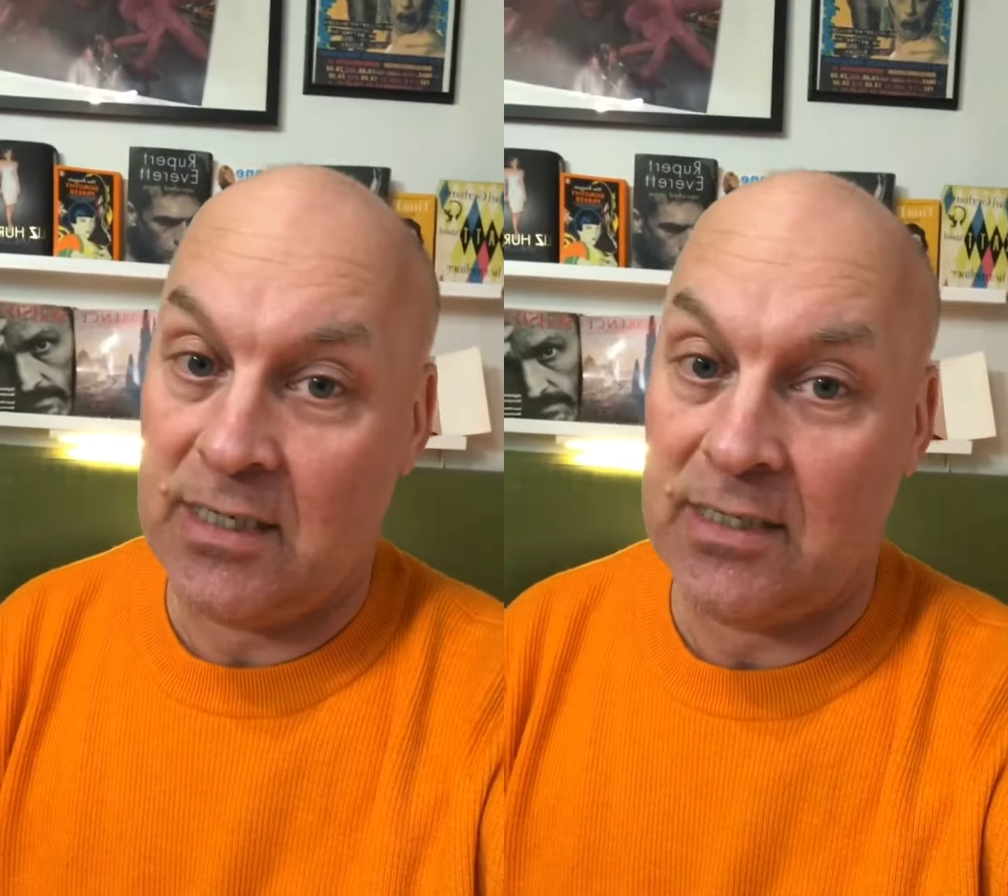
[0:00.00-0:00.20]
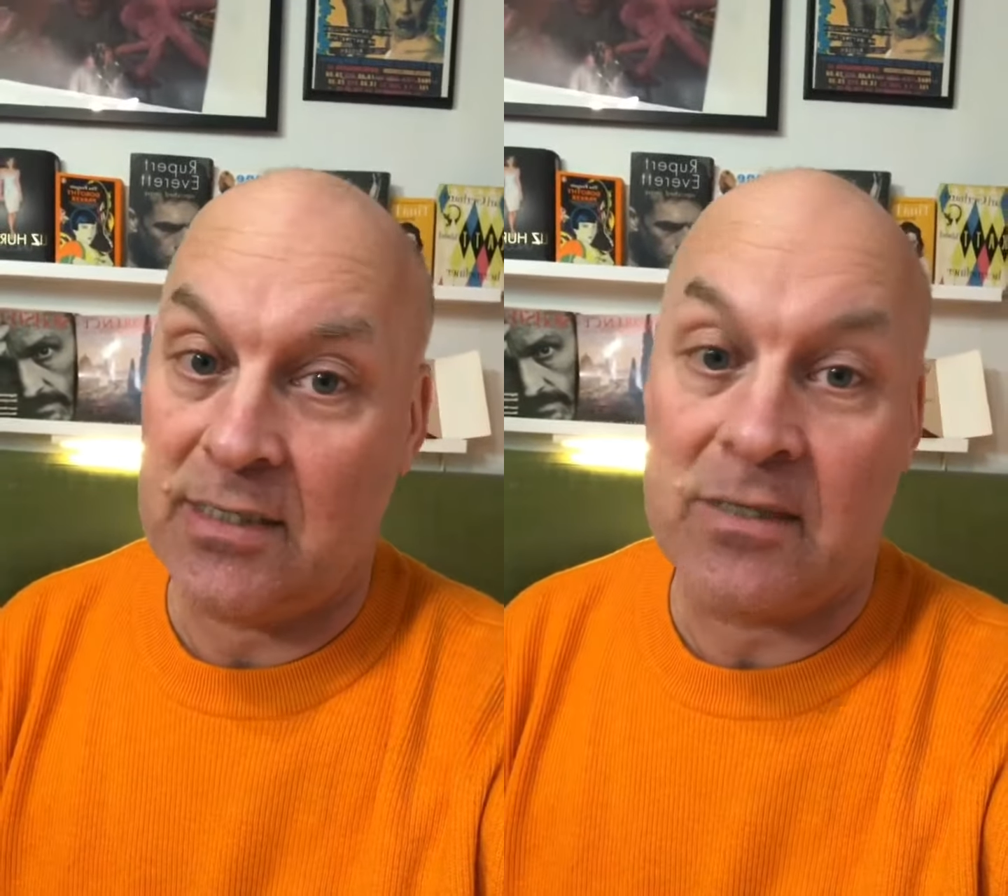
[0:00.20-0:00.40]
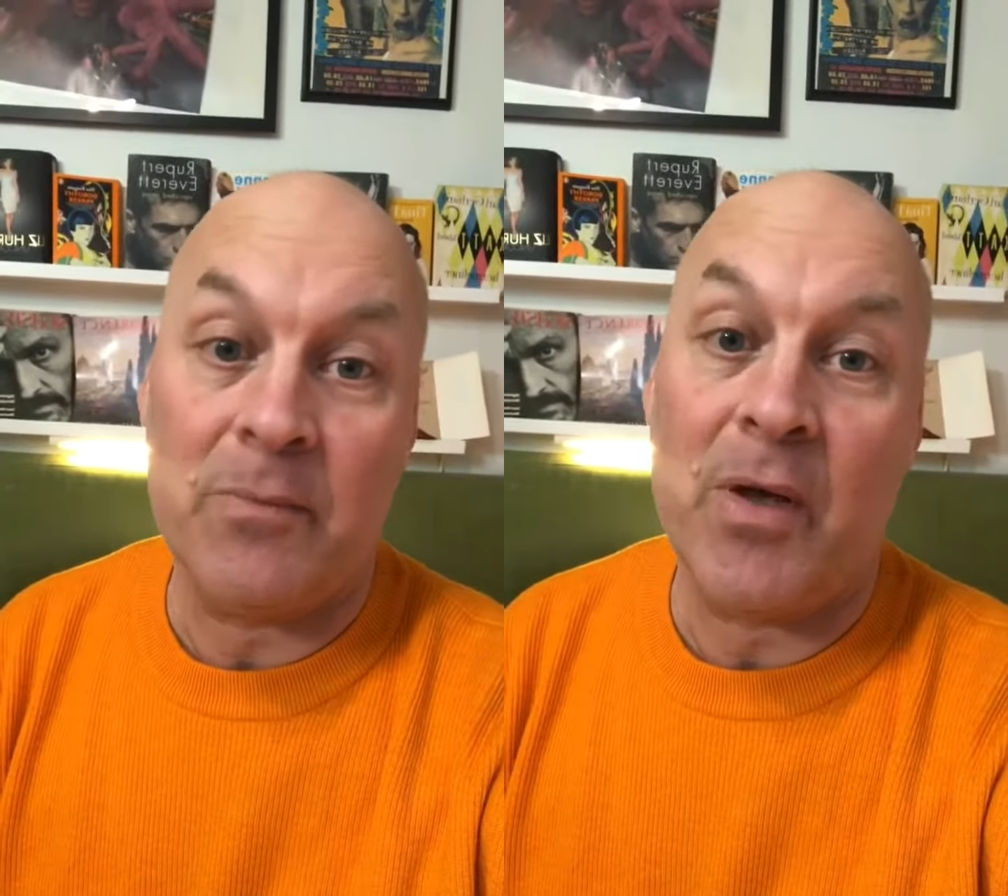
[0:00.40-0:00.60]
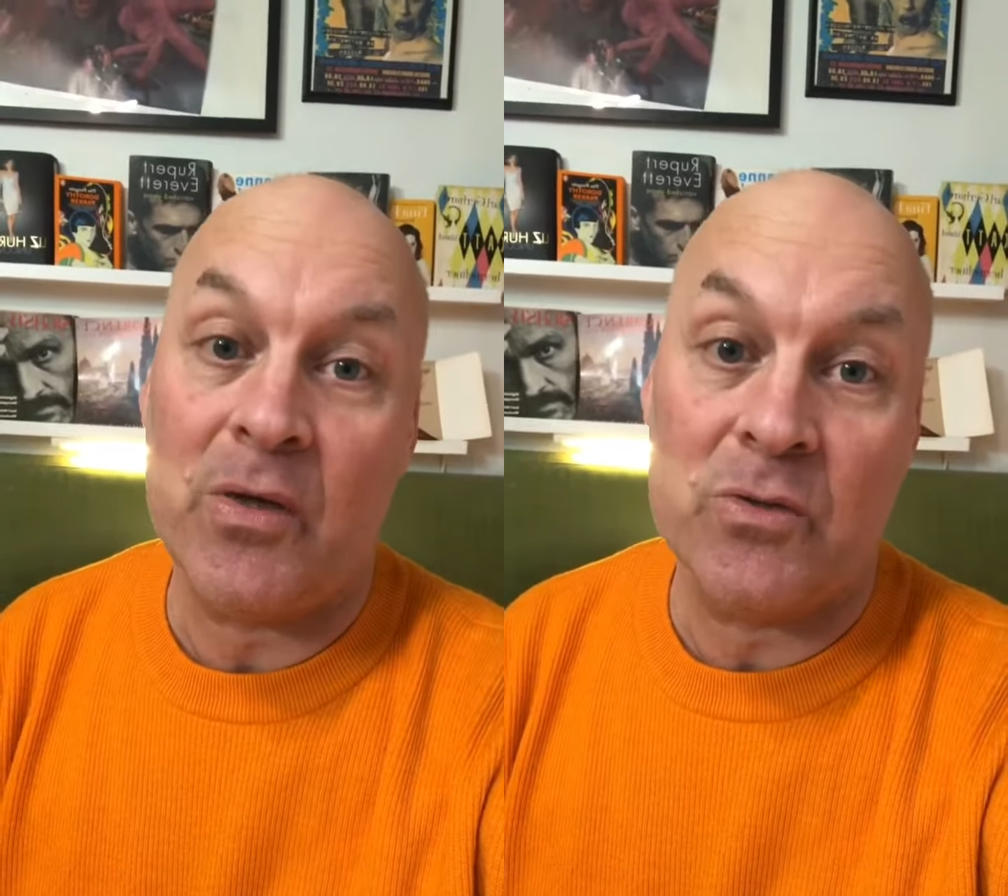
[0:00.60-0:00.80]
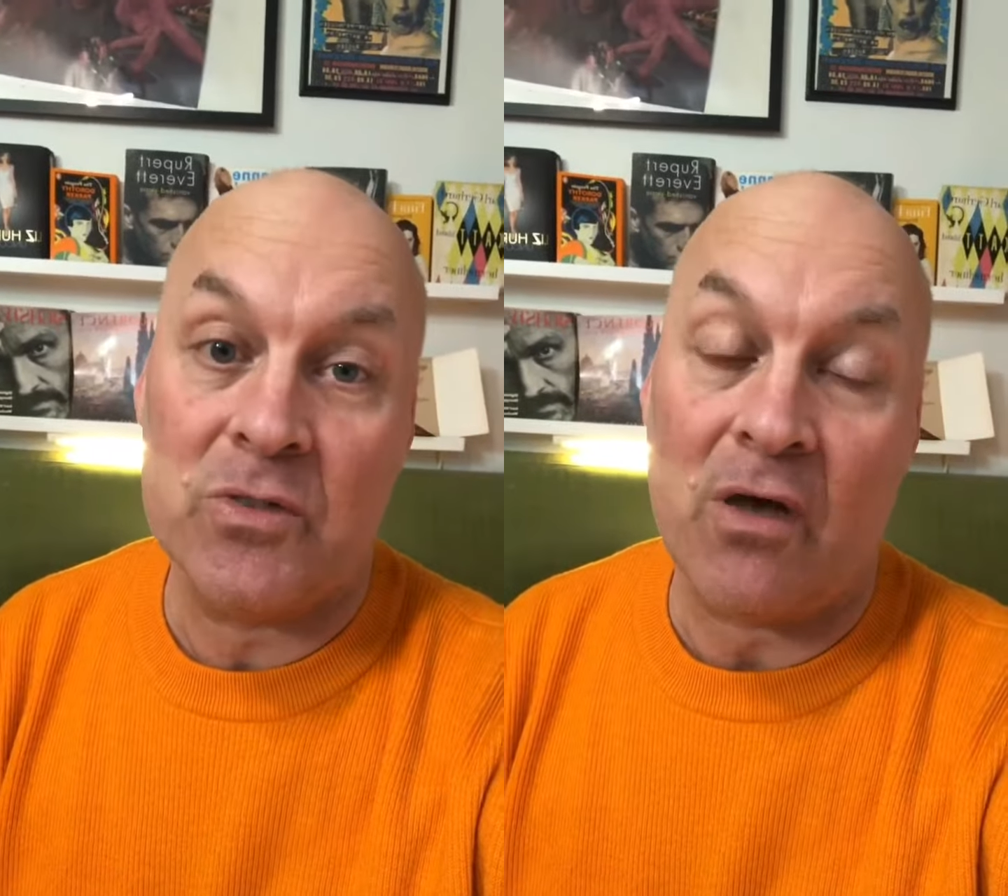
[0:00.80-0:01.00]
it at the
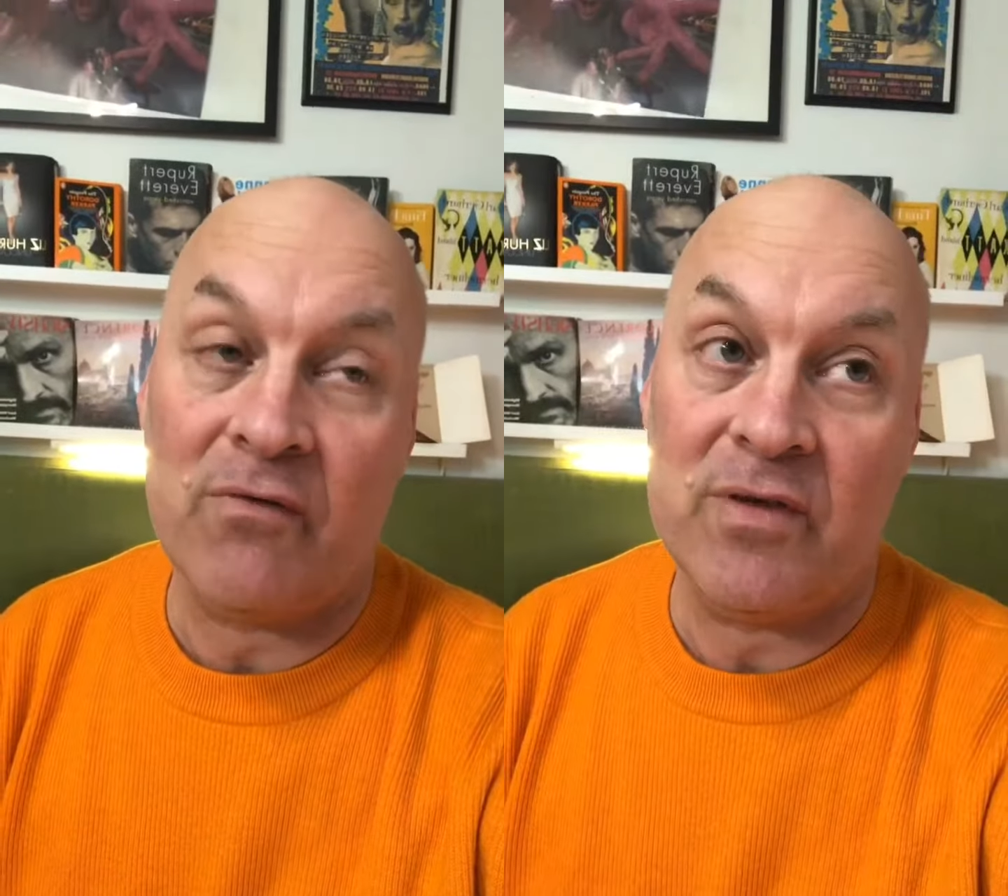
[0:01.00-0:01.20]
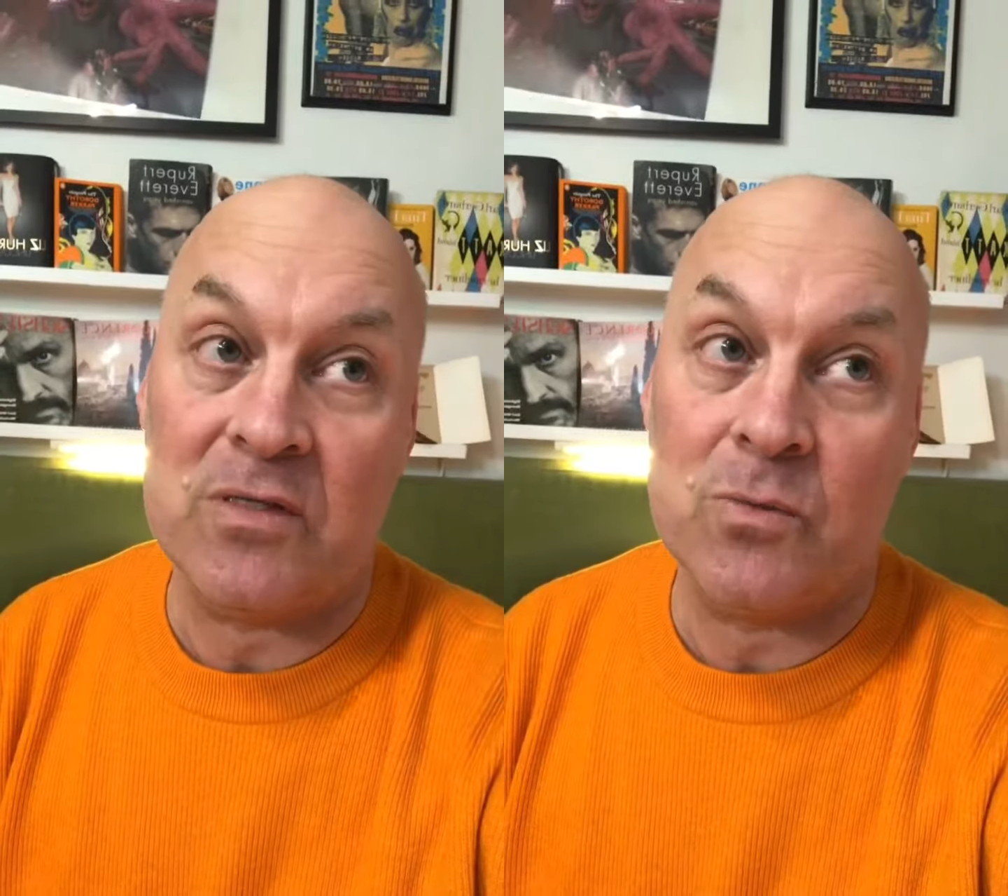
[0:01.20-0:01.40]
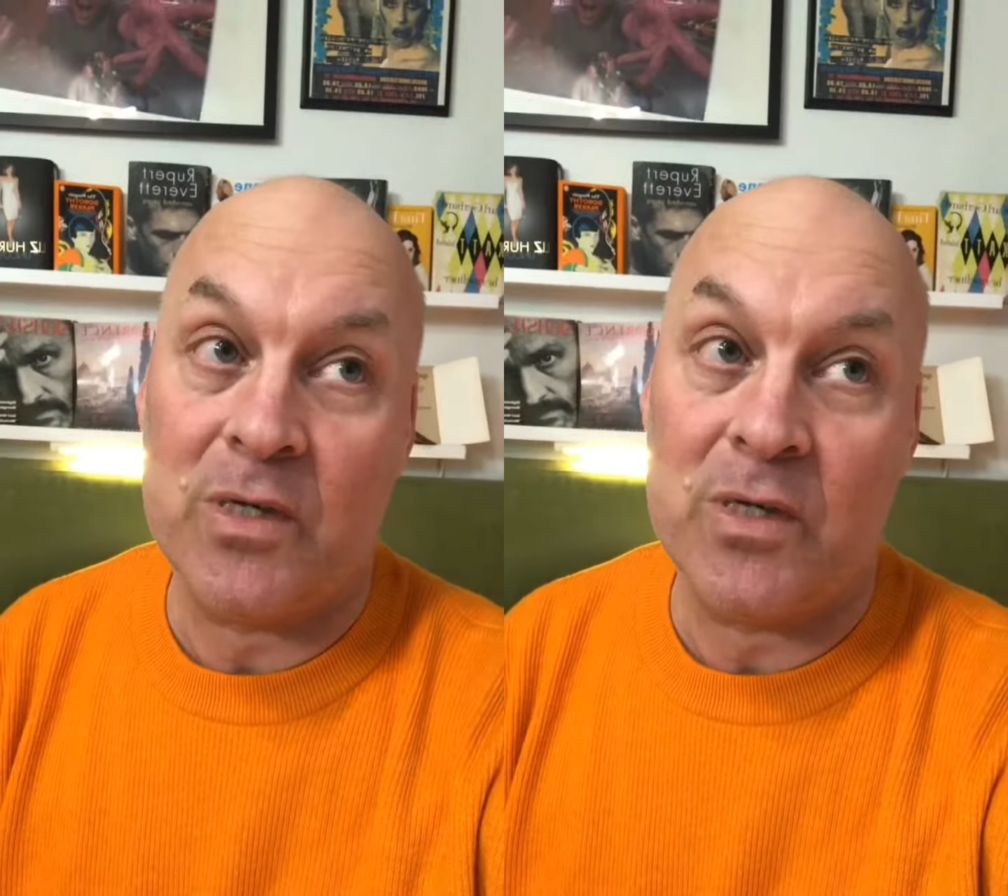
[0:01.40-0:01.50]
post office,